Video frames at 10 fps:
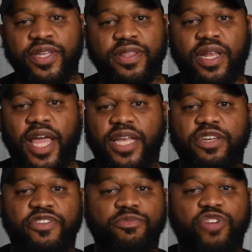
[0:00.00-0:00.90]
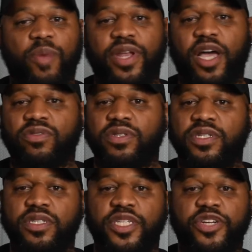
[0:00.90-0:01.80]
the likelihood of them dropping out
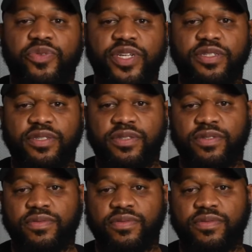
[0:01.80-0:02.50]
decreases.